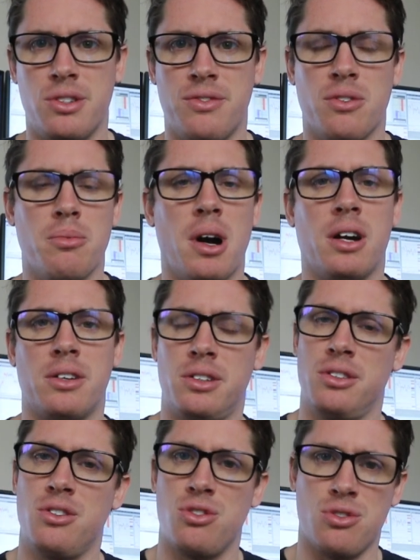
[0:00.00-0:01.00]
different market
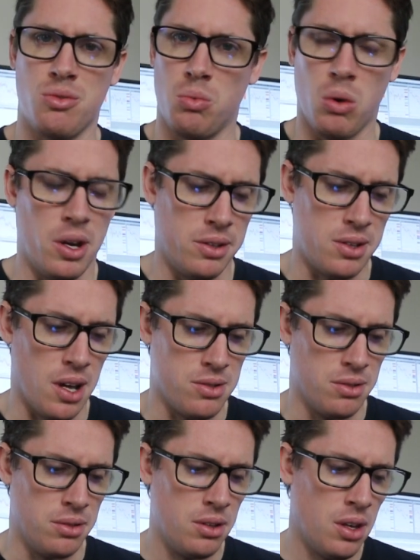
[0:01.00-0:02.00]
conditions and why it
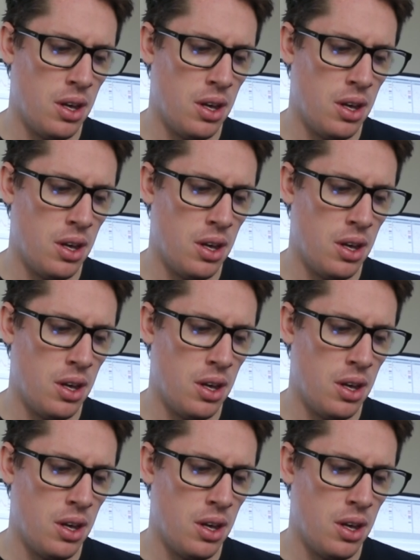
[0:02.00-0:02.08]
doesn't.